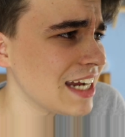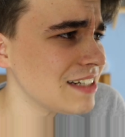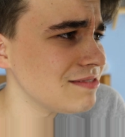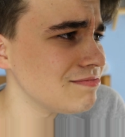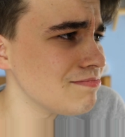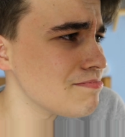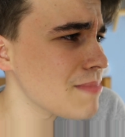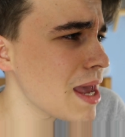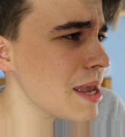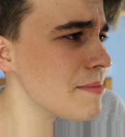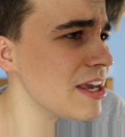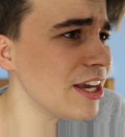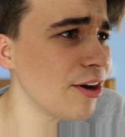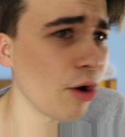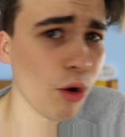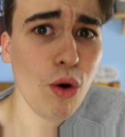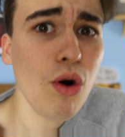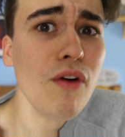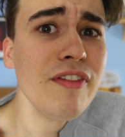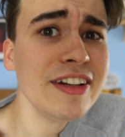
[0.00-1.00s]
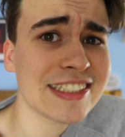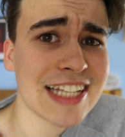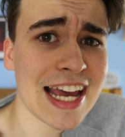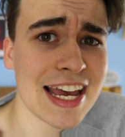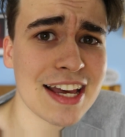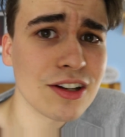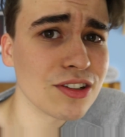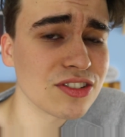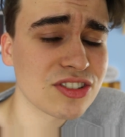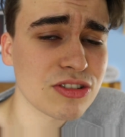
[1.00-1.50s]
And maybe all the
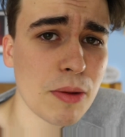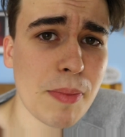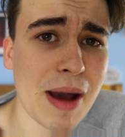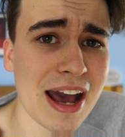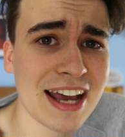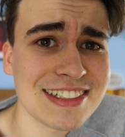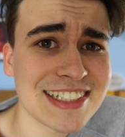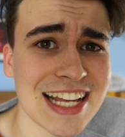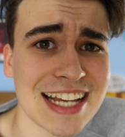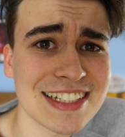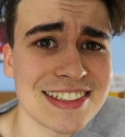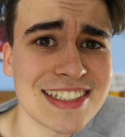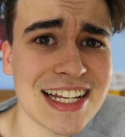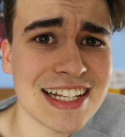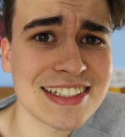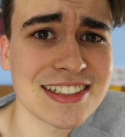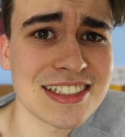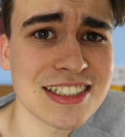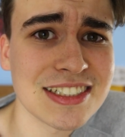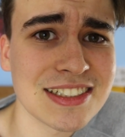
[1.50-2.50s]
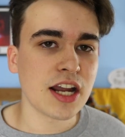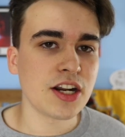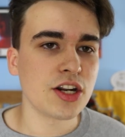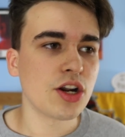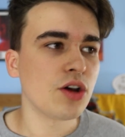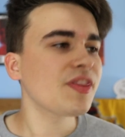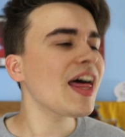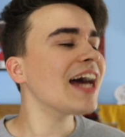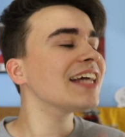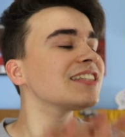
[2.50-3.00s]
tales are about his ancestors. I don't
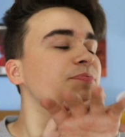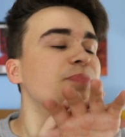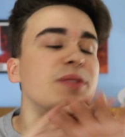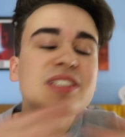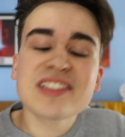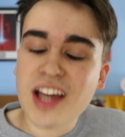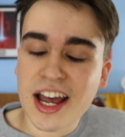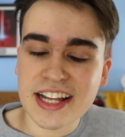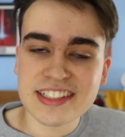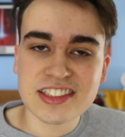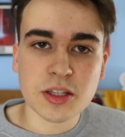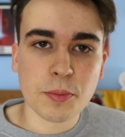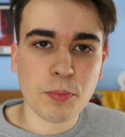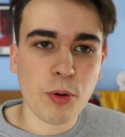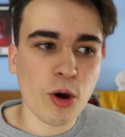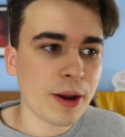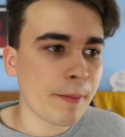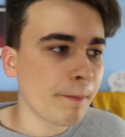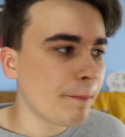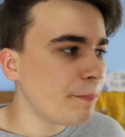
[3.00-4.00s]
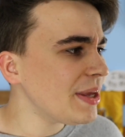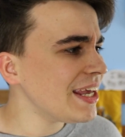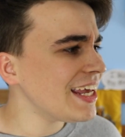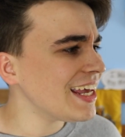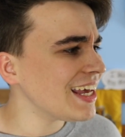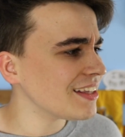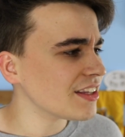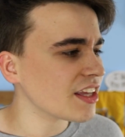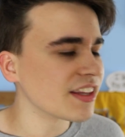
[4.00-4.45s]
know, that's besides the point, being